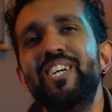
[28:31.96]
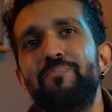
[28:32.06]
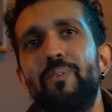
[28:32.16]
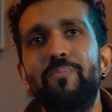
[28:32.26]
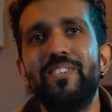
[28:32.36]
was
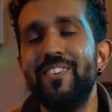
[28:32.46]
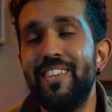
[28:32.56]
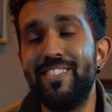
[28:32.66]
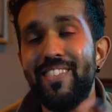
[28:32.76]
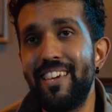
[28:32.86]
proper doing
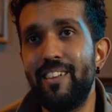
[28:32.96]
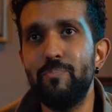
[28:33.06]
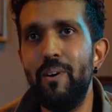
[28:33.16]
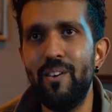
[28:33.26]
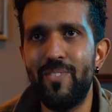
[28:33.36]
this thing, and it was
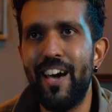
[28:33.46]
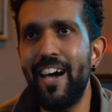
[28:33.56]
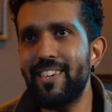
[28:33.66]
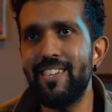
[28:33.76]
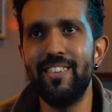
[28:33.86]
part of the
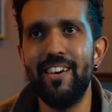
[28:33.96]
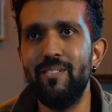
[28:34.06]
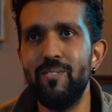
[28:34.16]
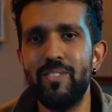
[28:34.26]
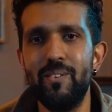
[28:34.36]
act, and it
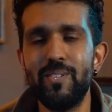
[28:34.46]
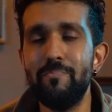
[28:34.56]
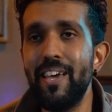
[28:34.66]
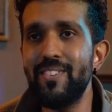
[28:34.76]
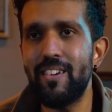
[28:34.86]
was
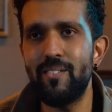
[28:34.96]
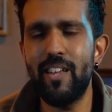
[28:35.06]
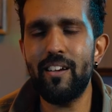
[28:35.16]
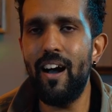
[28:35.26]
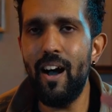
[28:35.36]
amazing. I was
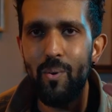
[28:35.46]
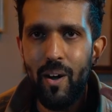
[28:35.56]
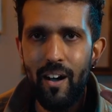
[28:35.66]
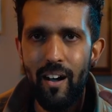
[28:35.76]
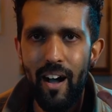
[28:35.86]
like, how
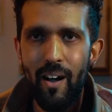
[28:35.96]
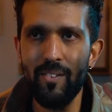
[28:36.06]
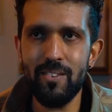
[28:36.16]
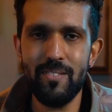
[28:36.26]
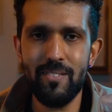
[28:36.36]

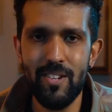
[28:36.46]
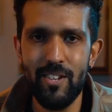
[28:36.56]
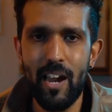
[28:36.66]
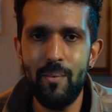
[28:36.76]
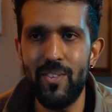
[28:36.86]
did you
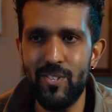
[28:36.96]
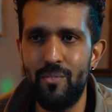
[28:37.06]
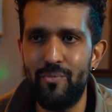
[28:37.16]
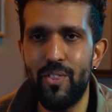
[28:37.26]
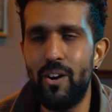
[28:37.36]
carry this
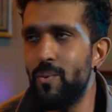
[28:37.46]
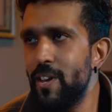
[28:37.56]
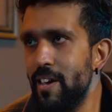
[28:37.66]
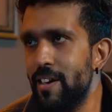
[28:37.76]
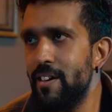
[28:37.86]
on for the whole
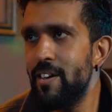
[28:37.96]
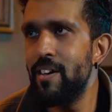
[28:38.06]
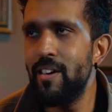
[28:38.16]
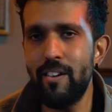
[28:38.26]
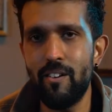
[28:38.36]
night?
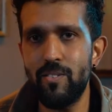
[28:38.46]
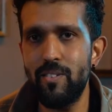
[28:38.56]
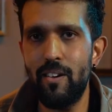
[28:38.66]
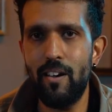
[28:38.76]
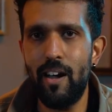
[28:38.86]
He goes,
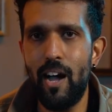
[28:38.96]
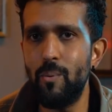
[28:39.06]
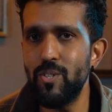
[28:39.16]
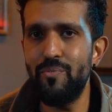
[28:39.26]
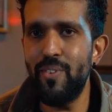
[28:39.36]
I
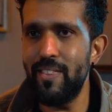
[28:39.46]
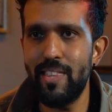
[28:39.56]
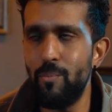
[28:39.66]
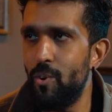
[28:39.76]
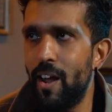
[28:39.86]
wasn't feeding
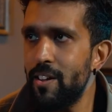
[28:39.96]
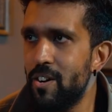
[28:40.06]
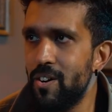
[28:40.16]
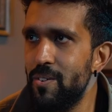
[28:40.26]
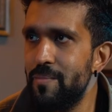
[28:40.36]
them all
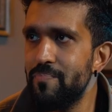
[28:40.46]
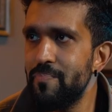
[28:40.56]
alcohol.